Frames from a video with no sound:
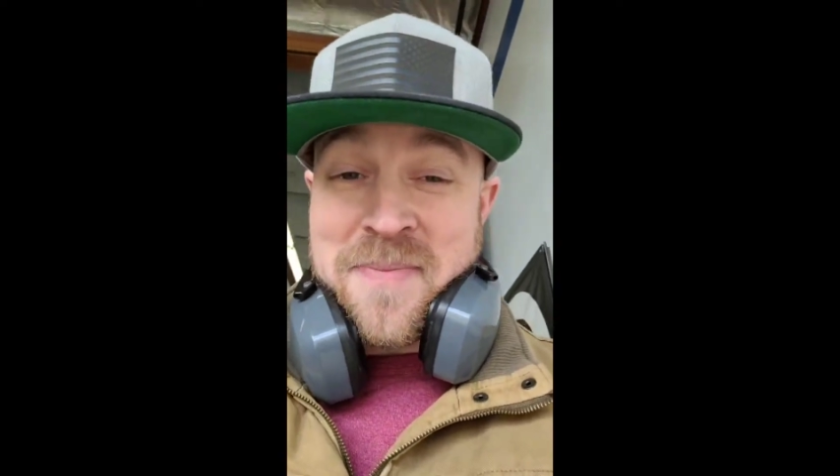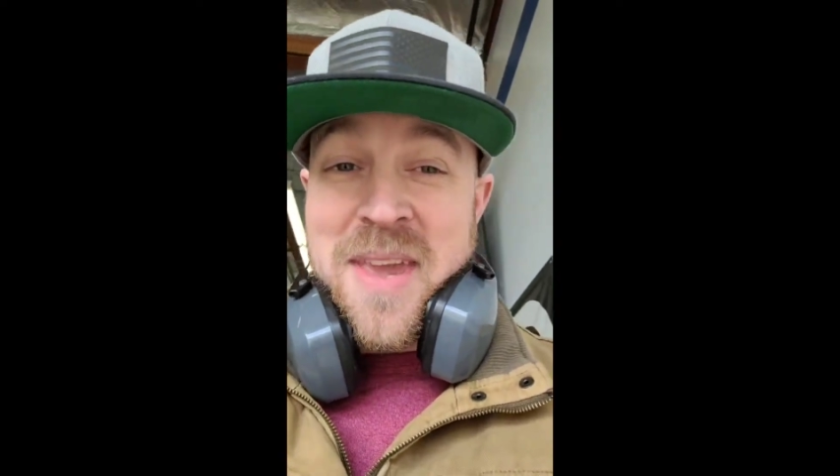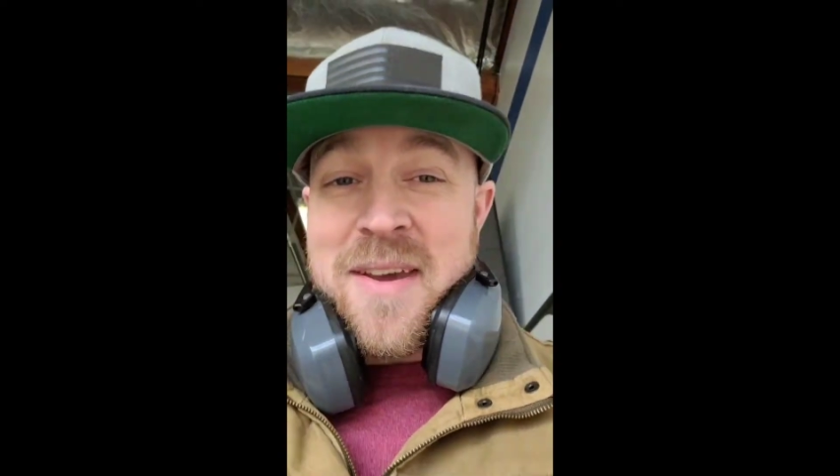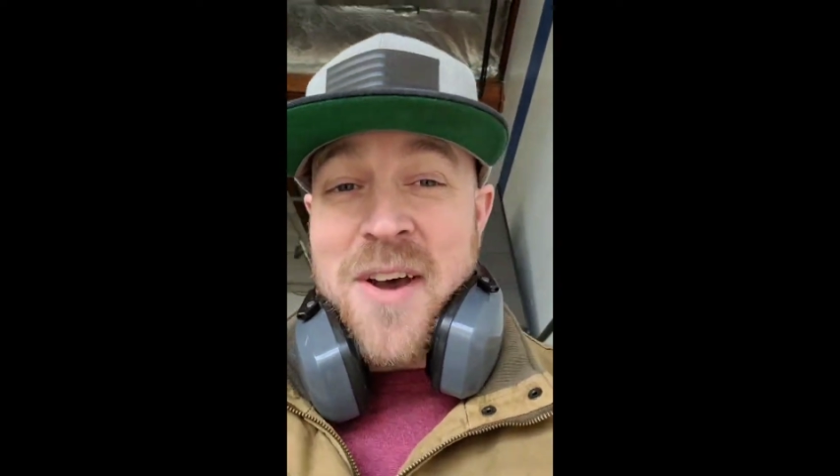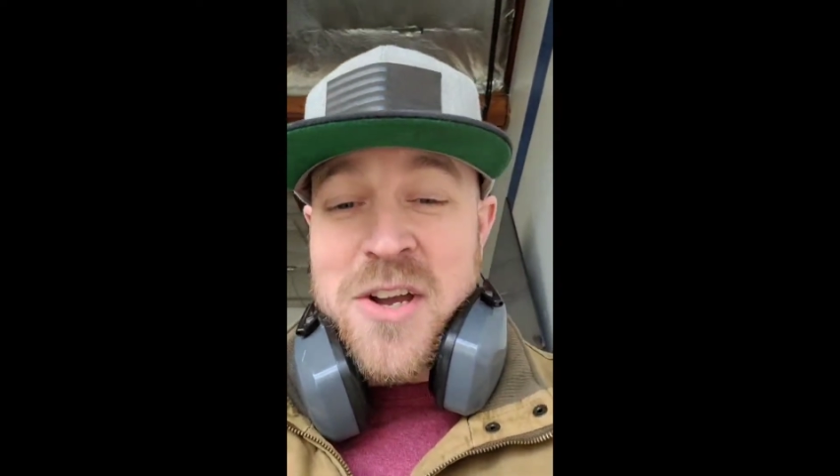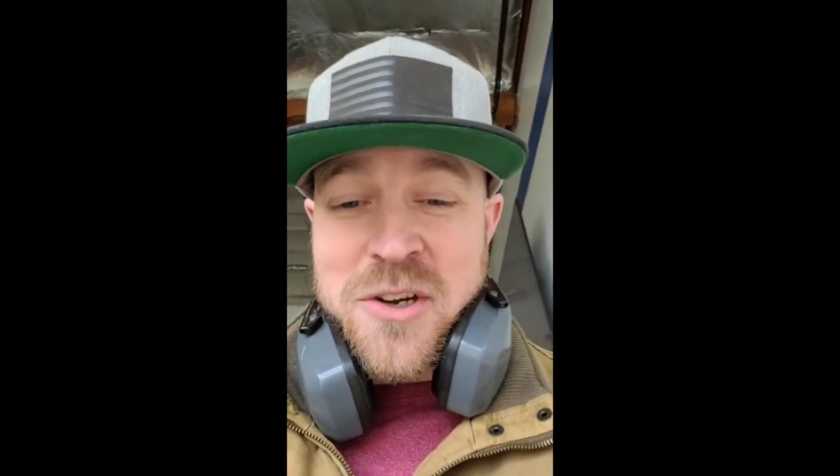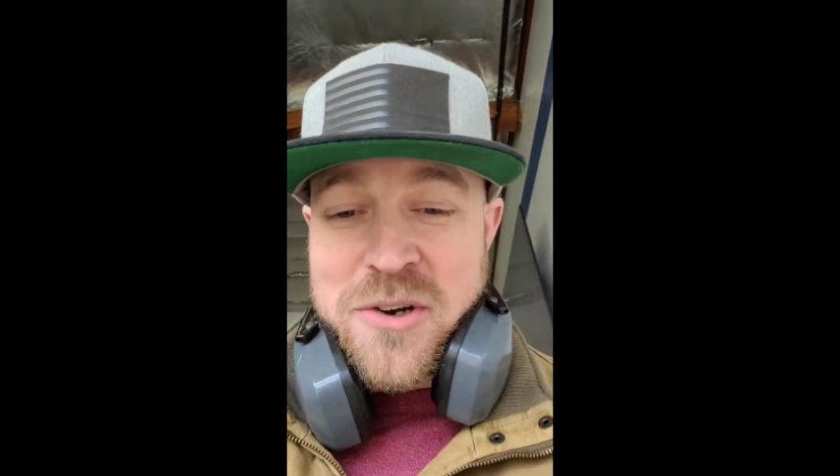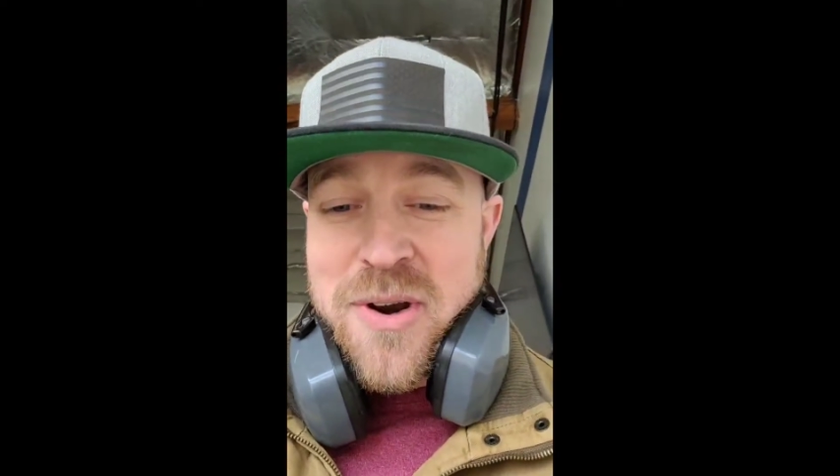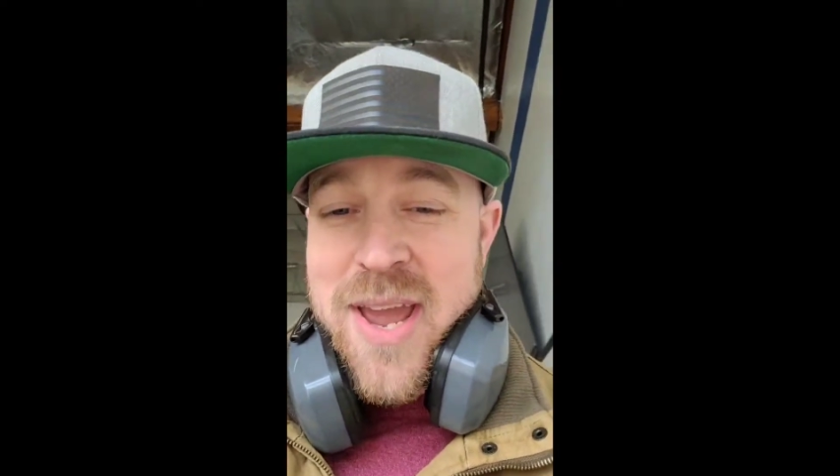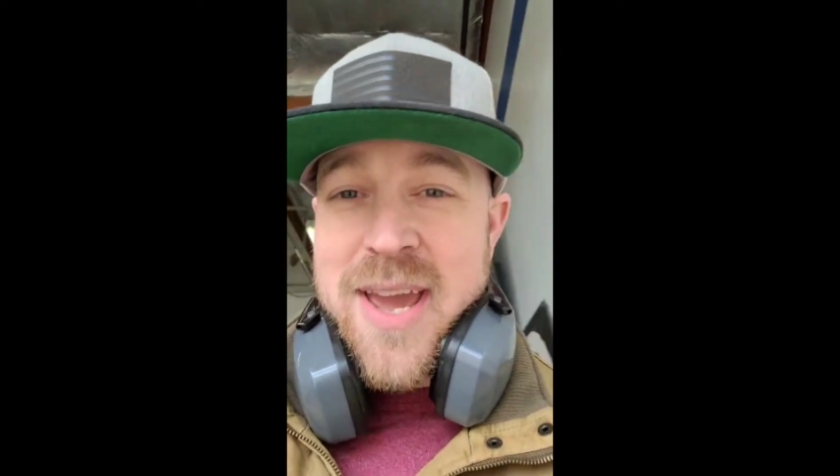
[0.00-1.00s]
Give Uncle
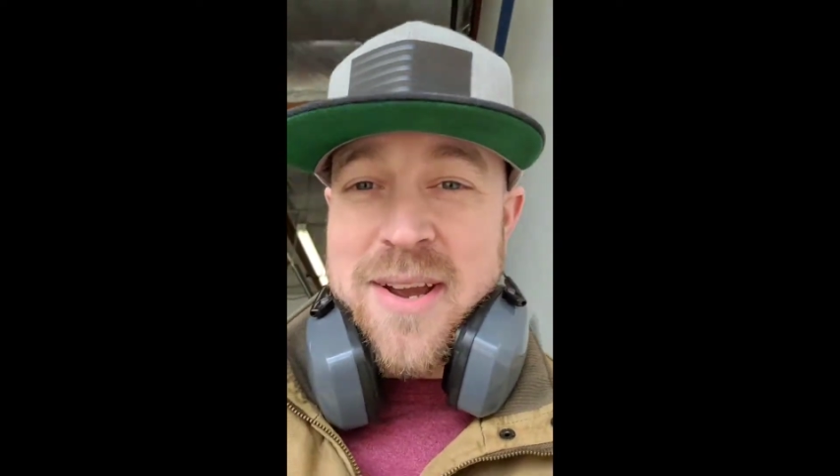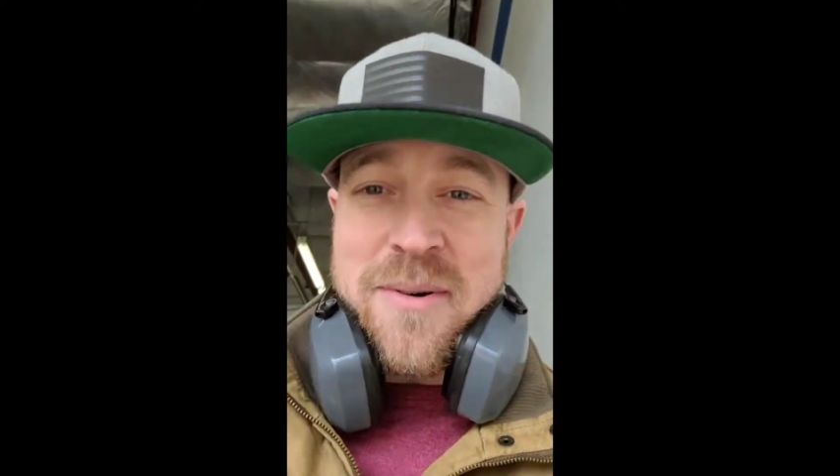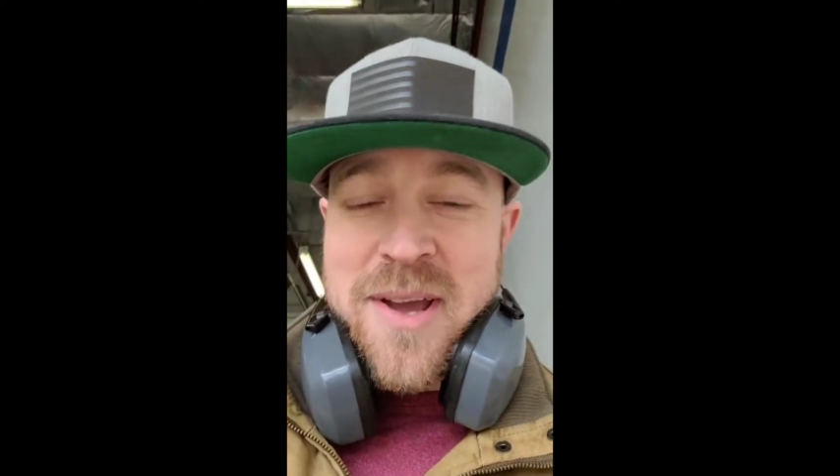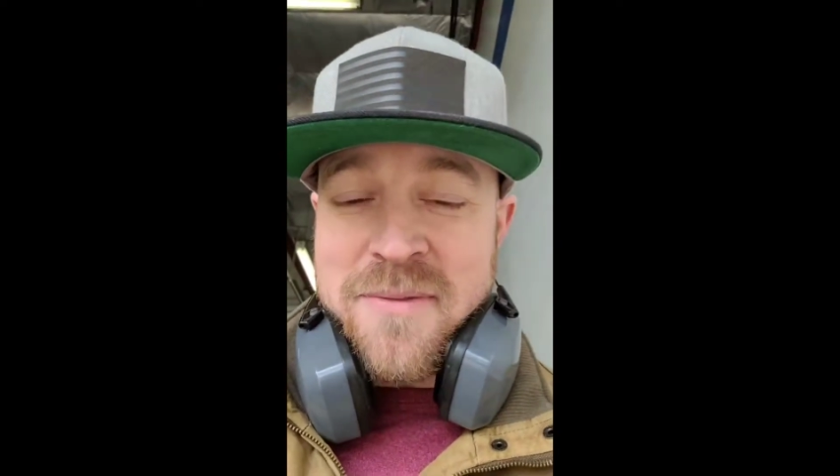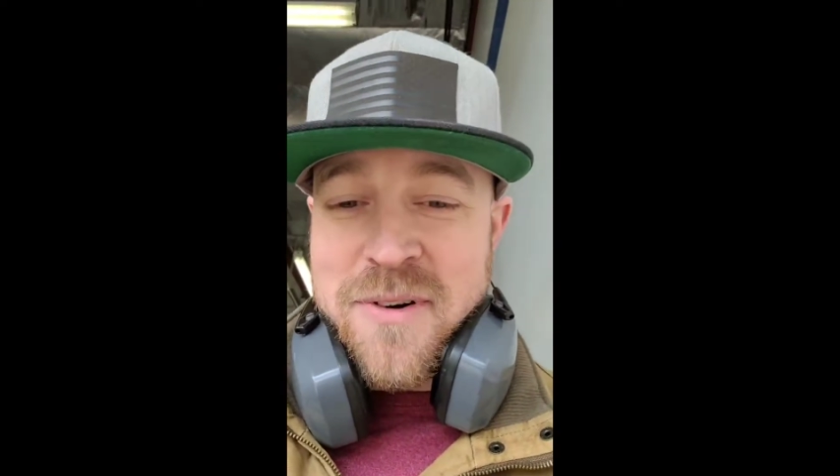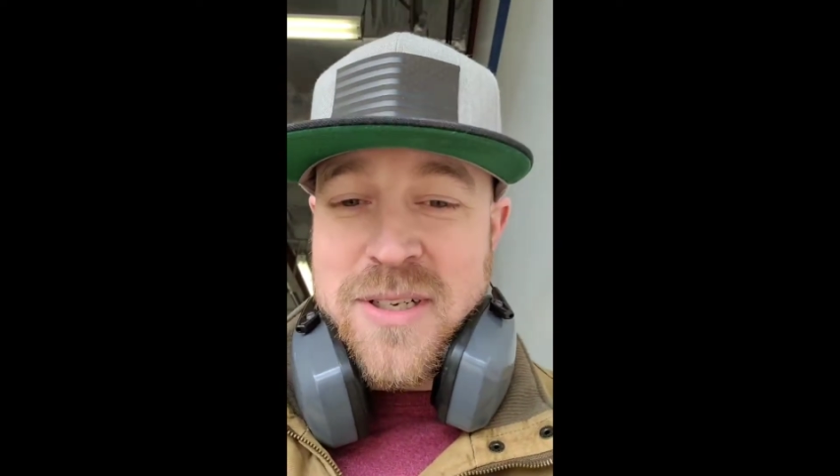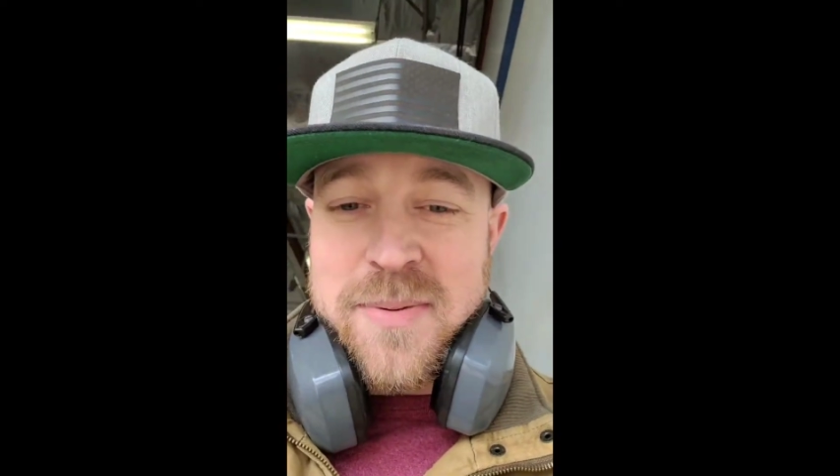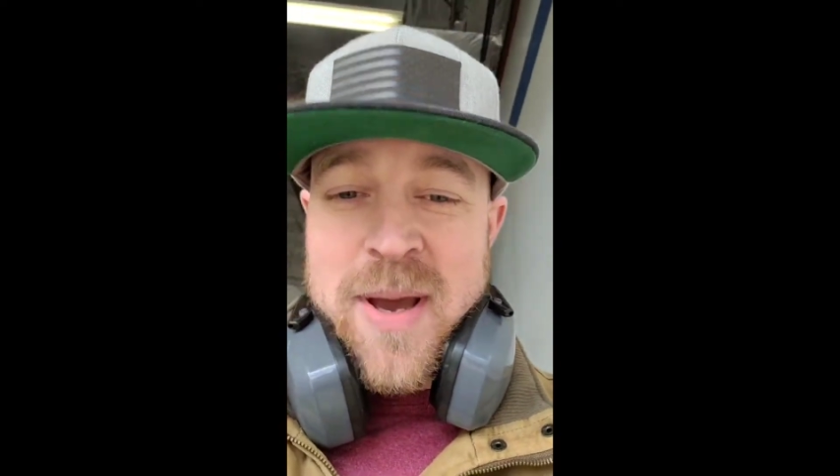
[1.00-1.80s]
Craig a run for his